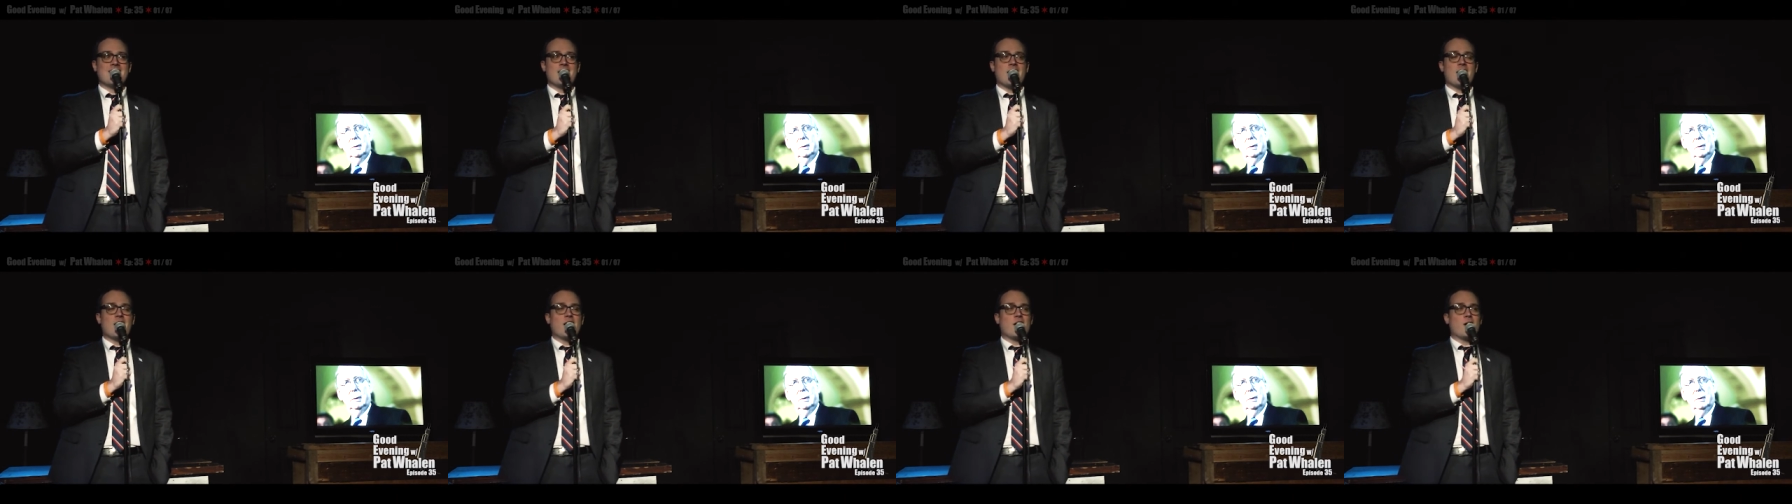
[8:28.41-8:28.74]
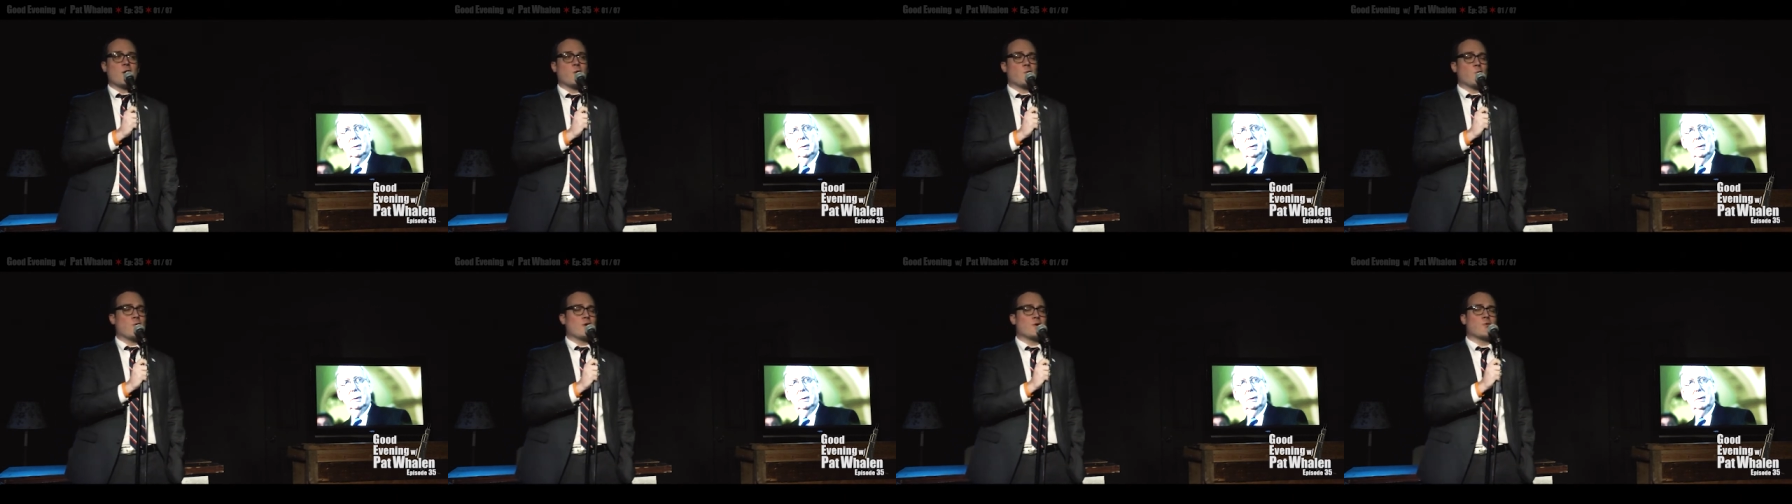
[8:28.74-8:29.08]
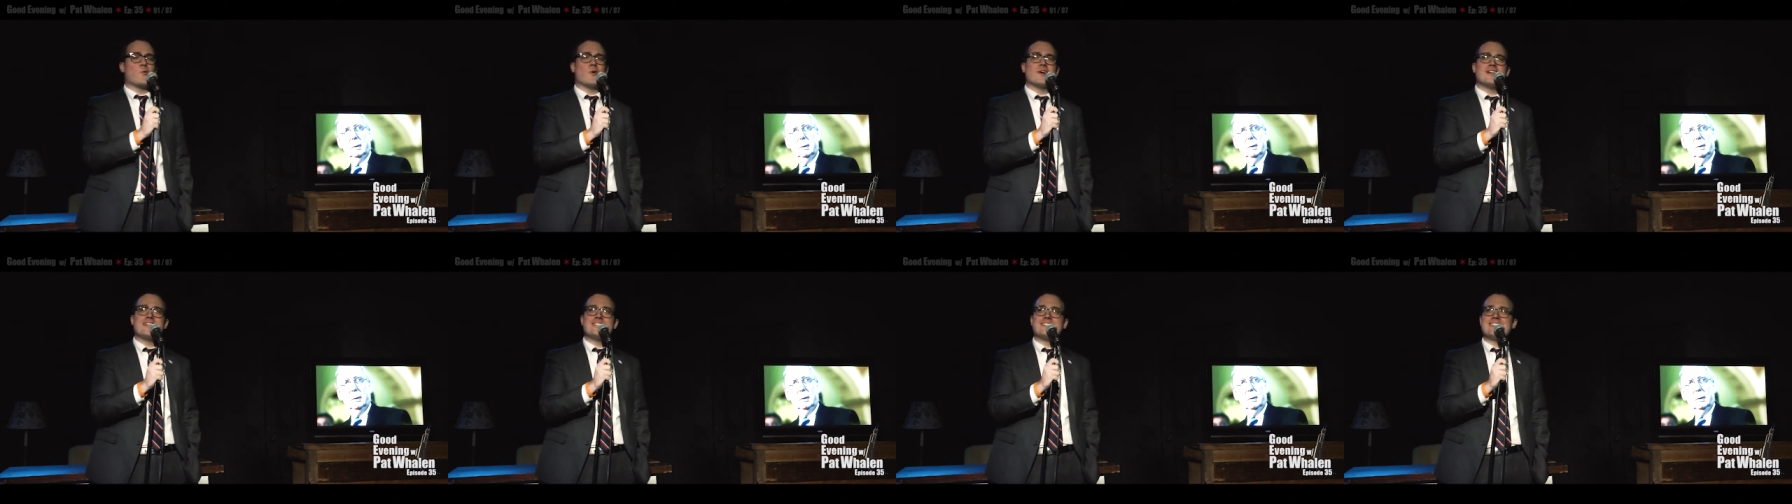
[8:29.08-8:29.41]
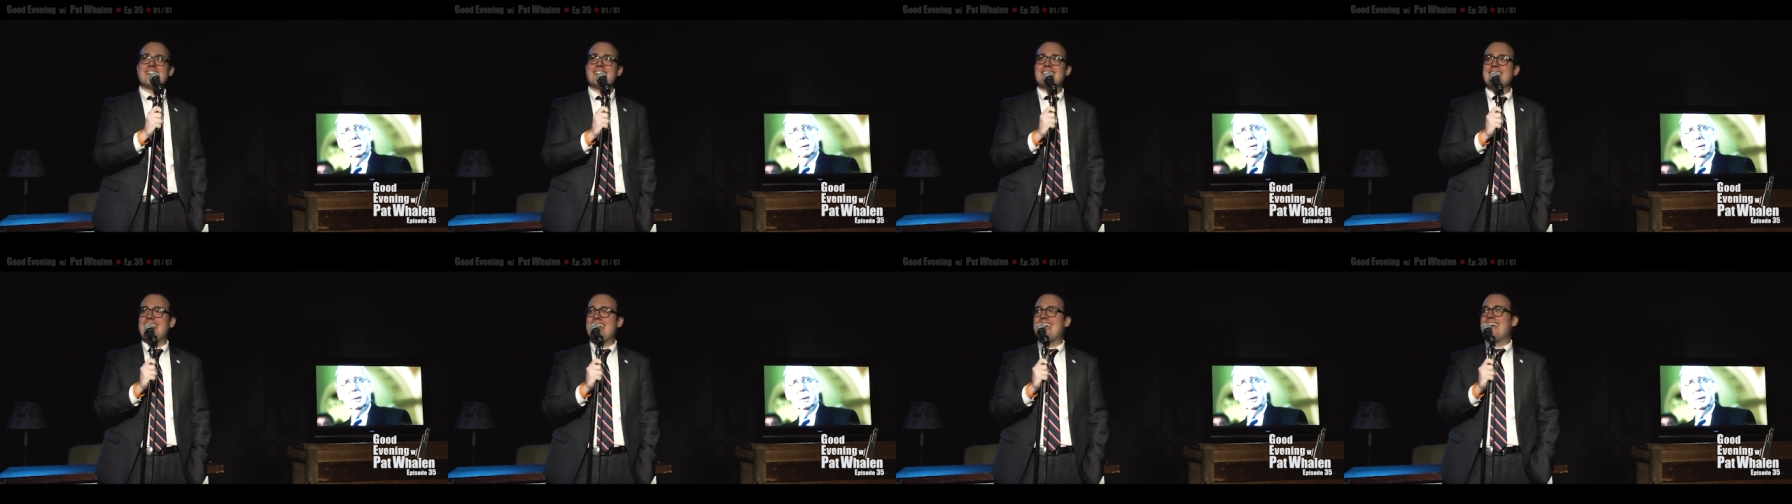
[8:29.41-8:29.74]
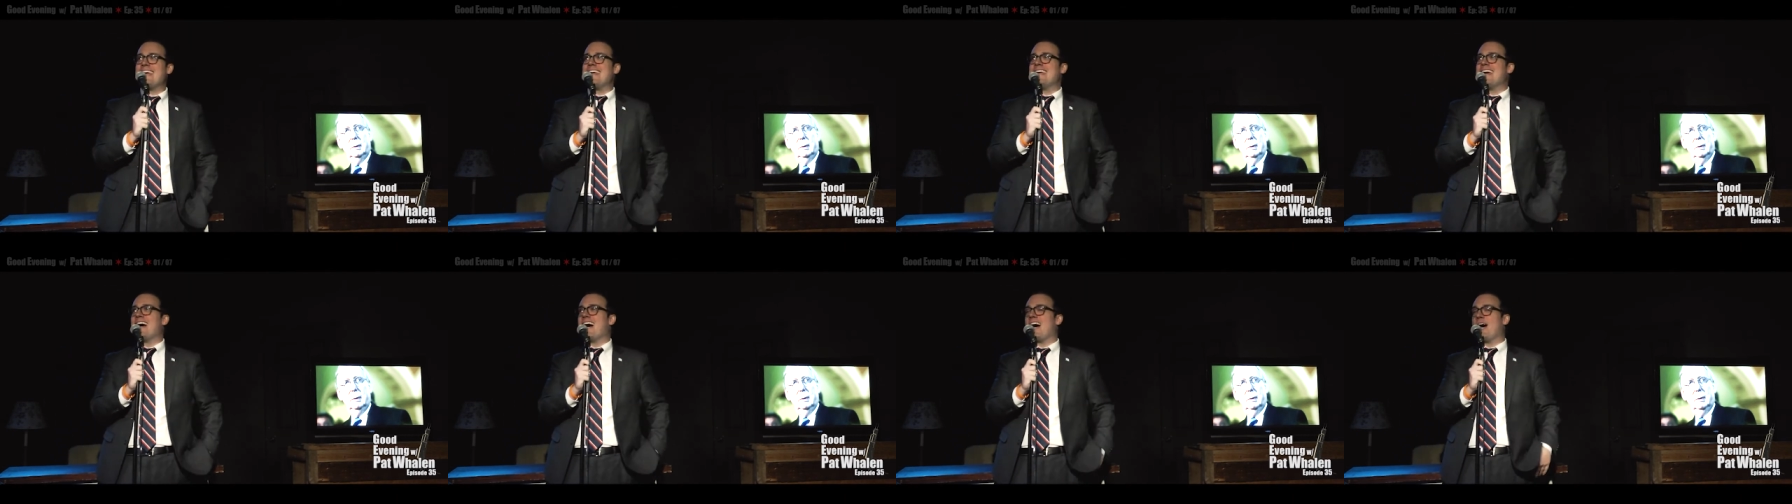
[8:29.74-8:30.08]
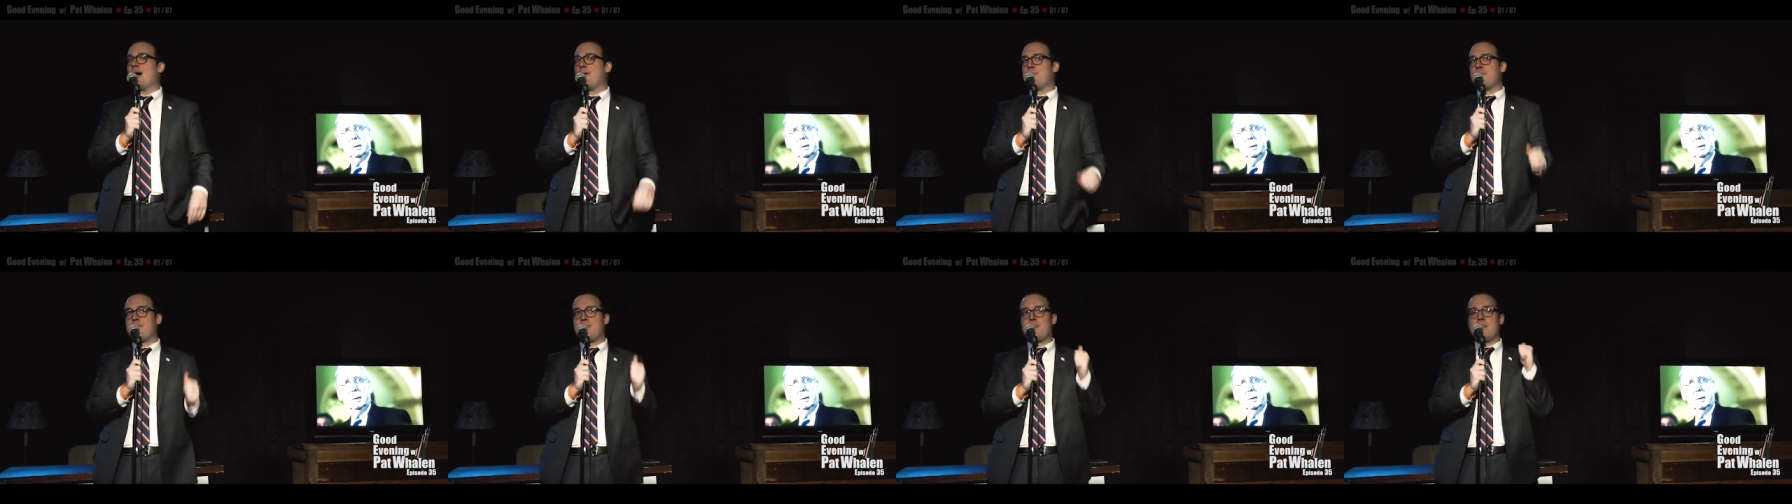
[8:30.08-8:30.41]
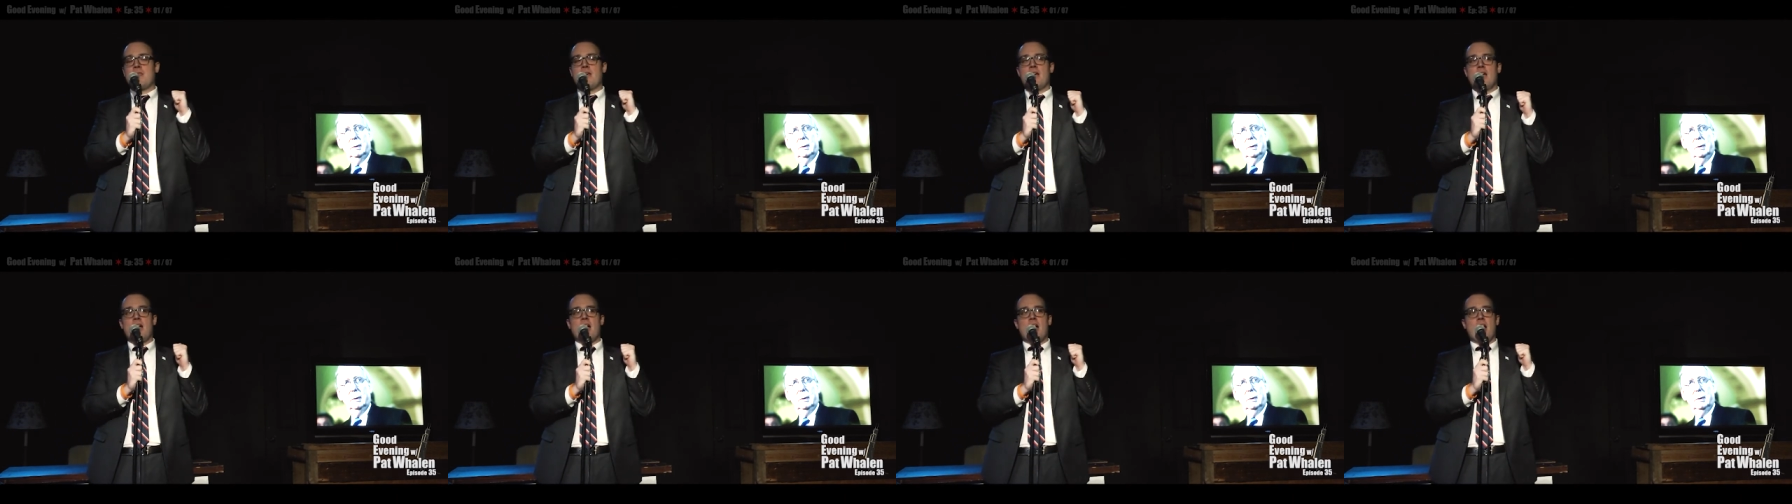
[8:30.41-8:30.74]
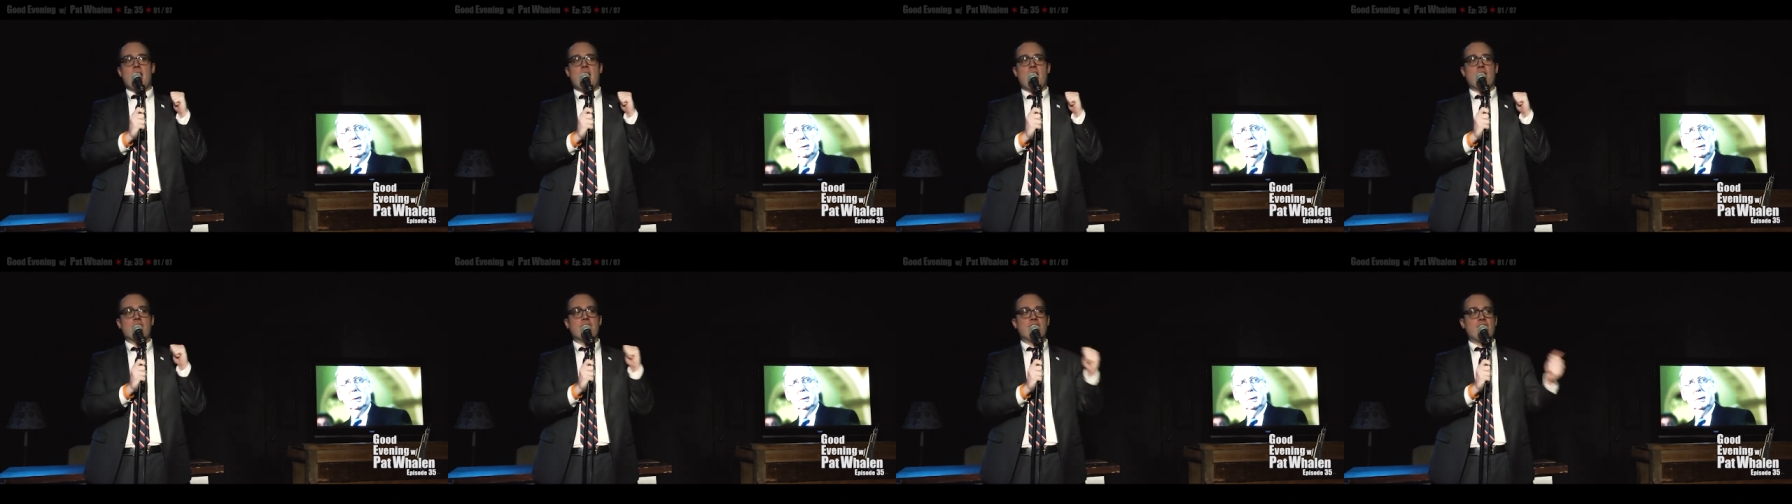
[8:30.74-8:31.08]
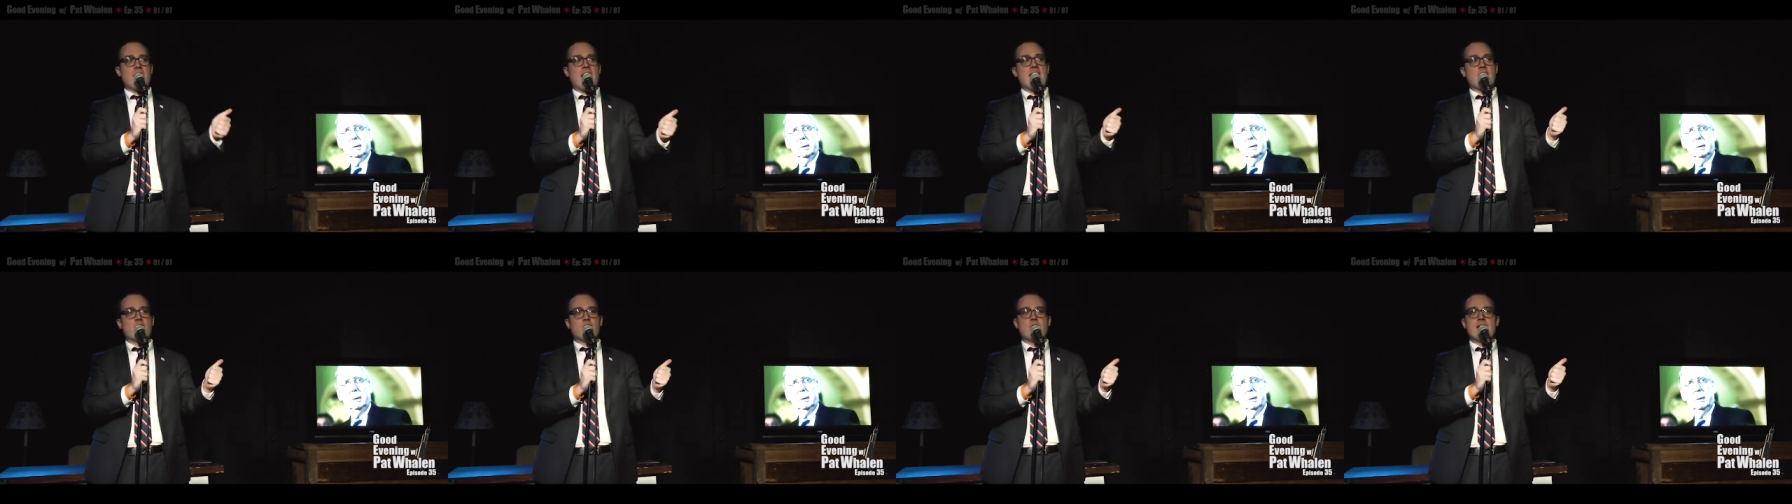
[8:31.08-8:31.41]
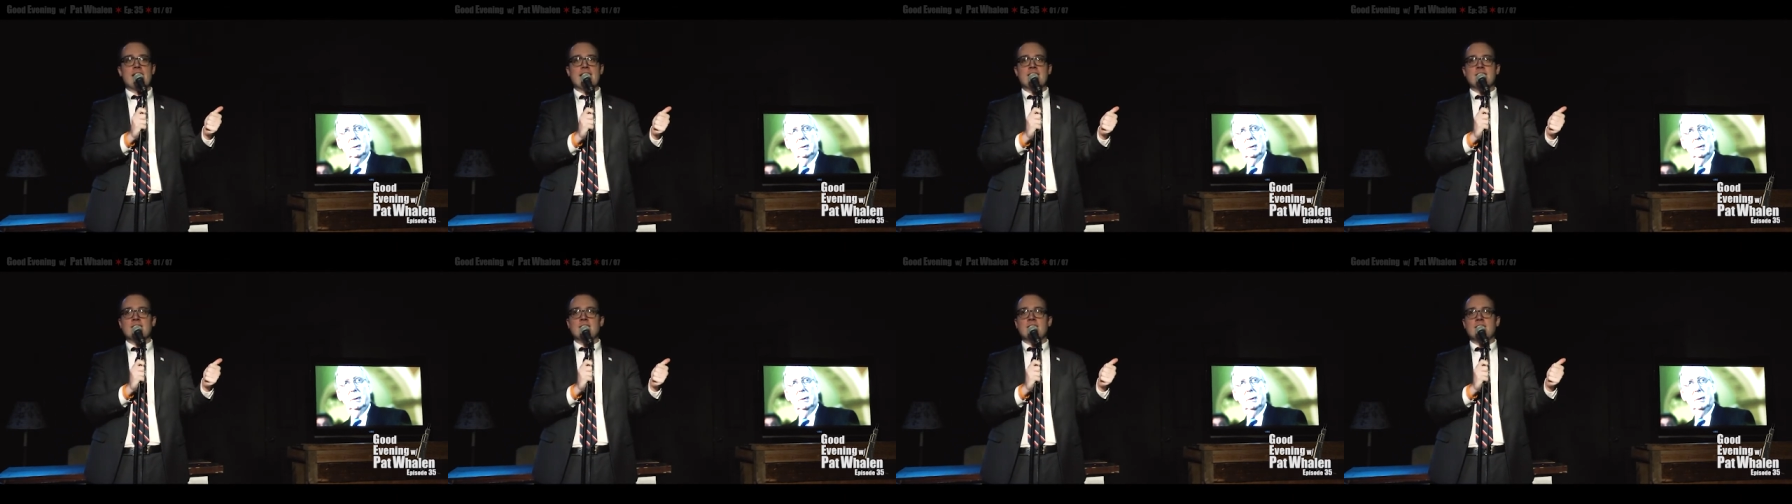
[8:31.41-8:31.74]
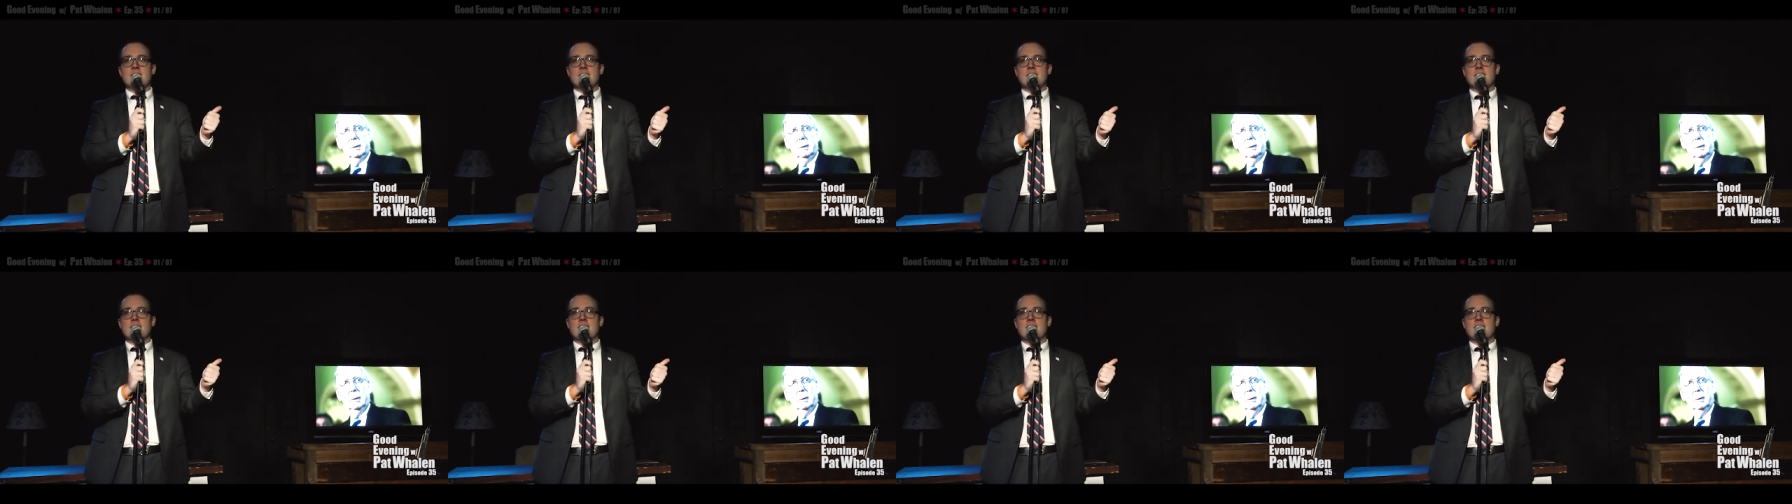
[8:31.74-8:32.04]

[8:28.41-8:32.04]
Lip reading: What is it? A veteran,